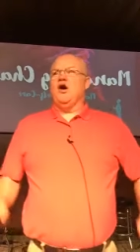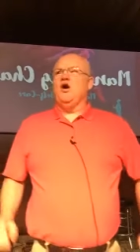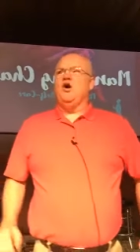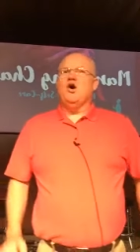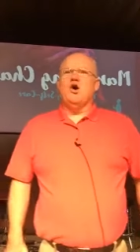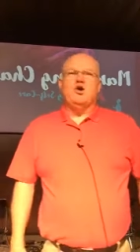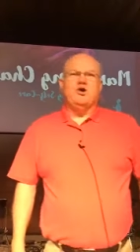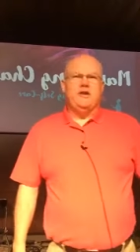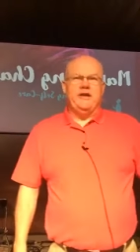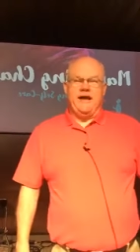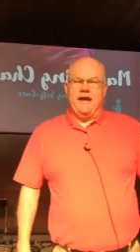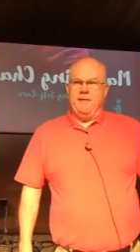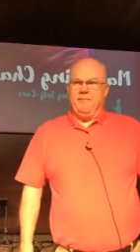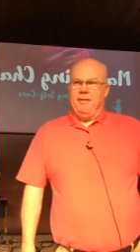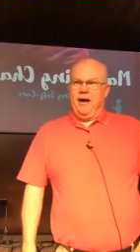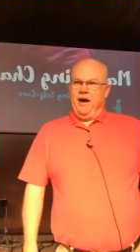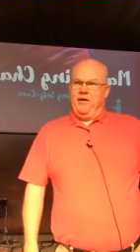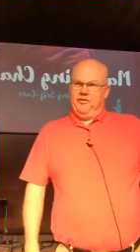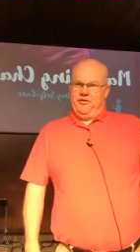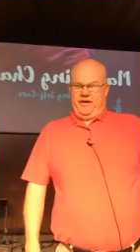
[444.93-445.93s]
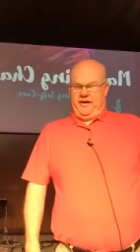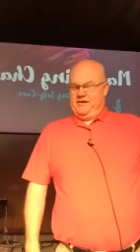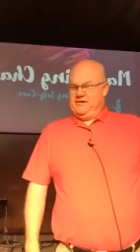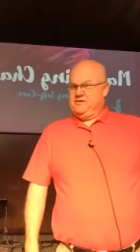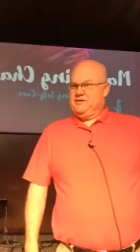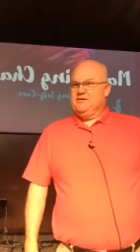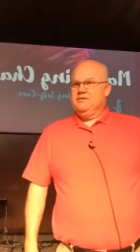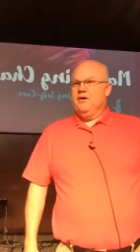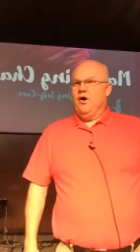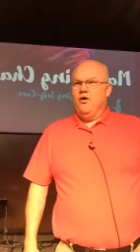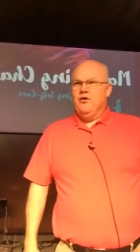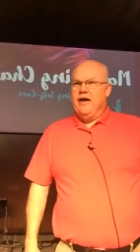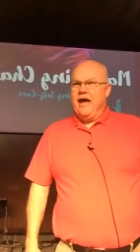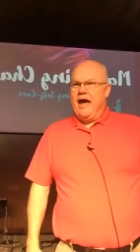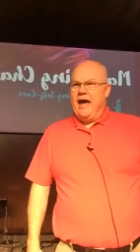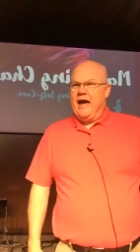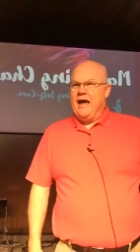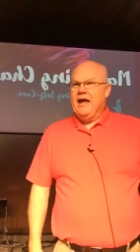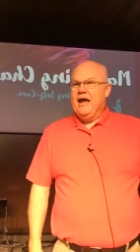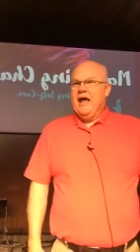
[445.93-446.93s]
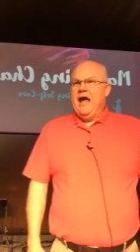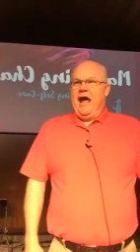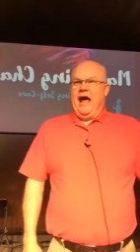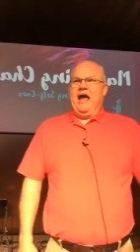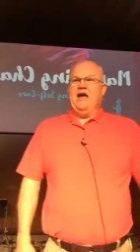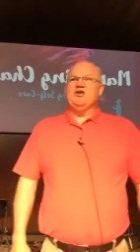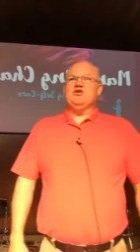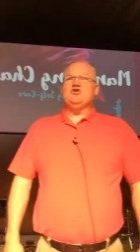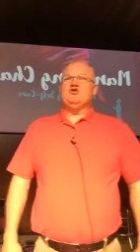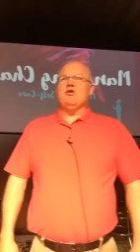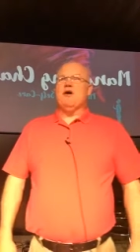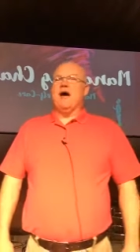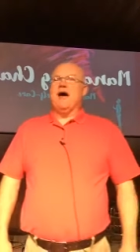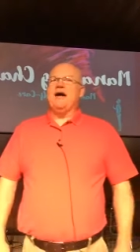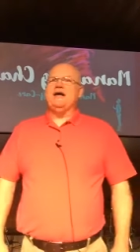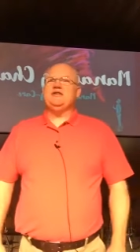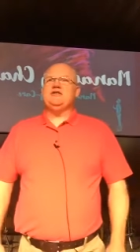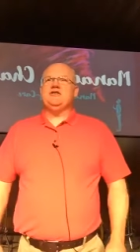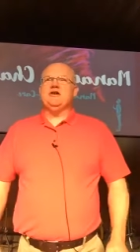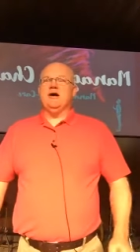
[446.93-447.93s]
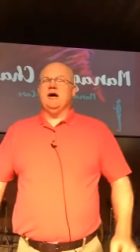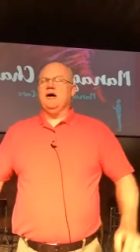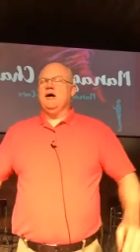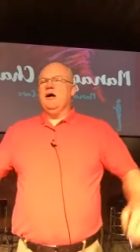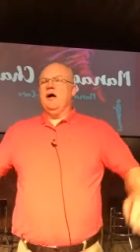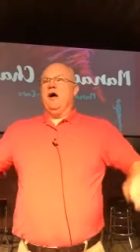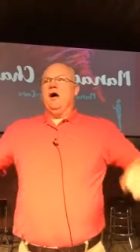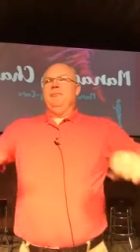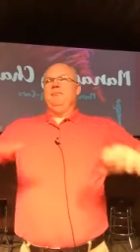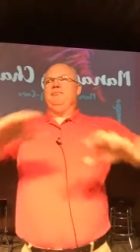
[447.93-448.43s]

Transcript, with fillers: girly about this, okay? And try to,